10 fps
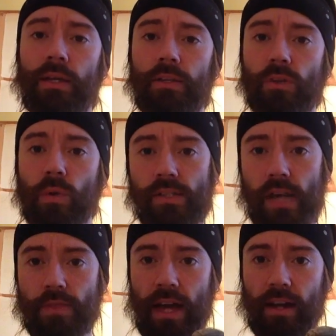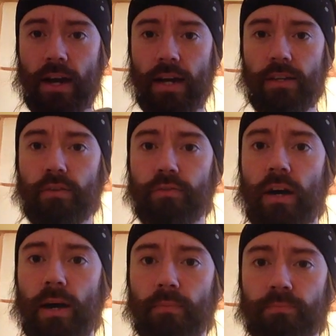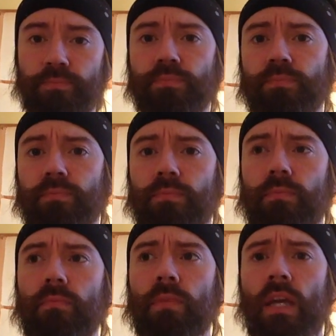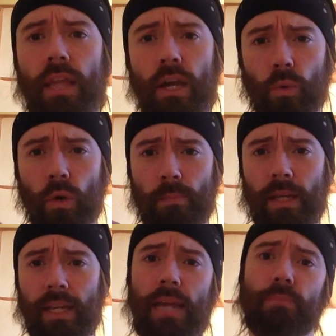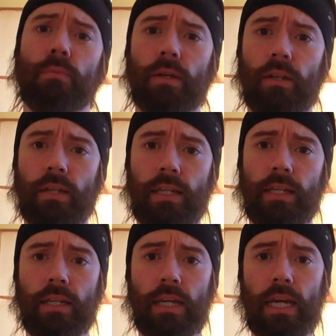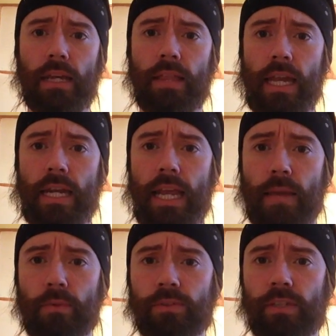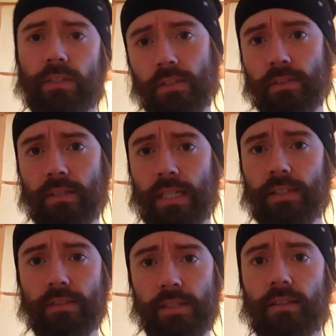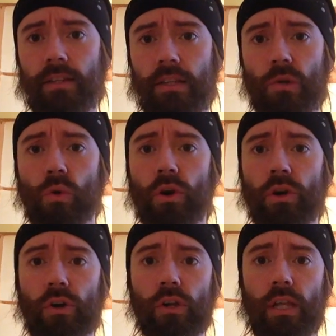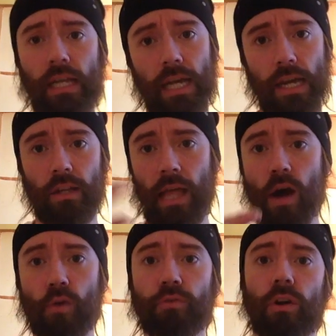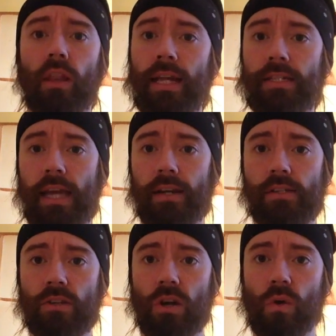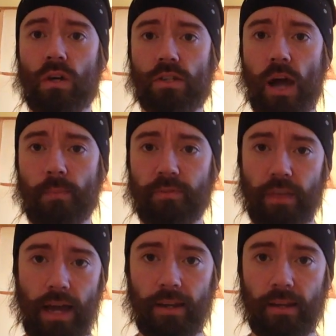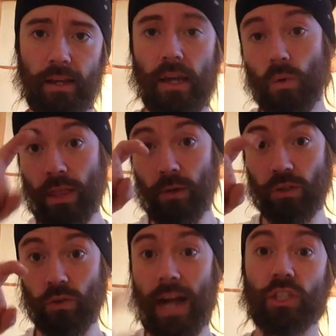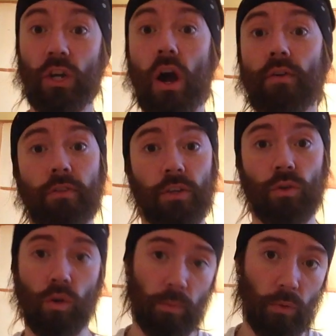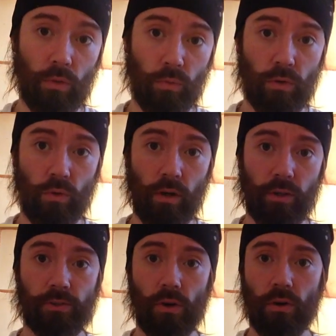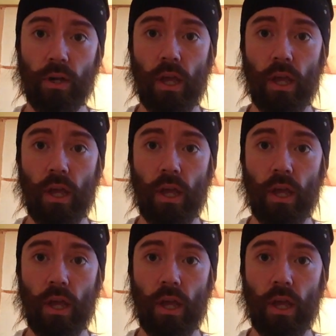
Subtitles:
So it's got that kind of that gripping capability that enables it to seal in the oil and allow for a latex to go on top of that without scratching off like you normally would with an oil. So